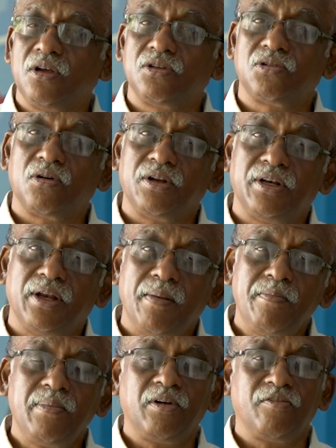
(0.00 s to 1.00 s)
So a
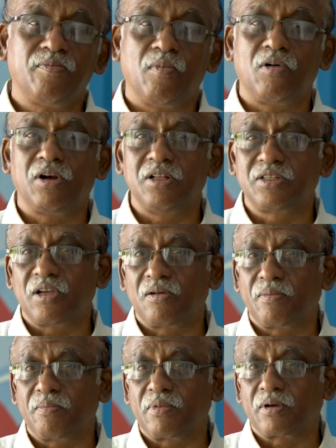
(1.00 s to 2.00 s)
number of models
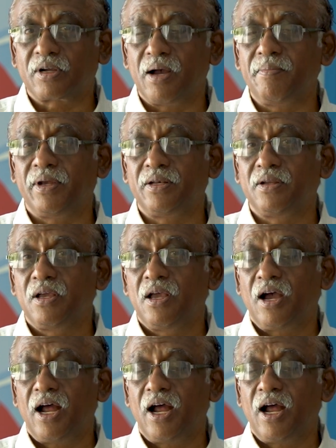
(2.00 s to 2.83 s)
are coming,